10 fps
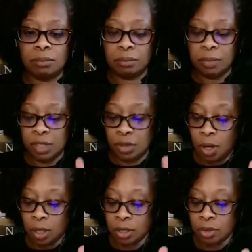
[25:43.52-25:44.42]
it's
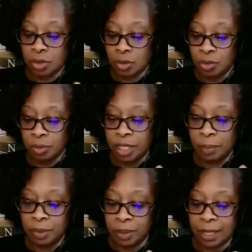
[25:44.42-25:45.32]
harder to
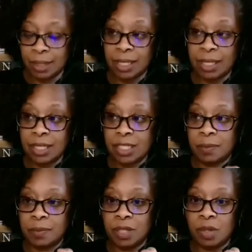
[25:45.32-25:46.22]
manipulate than
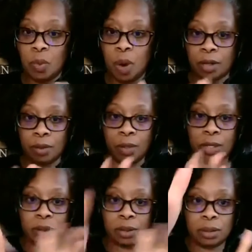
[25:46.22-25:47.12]
the water
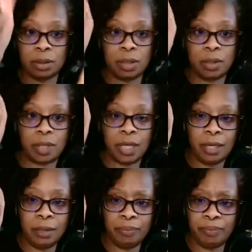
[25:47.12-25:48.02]
one. Okay?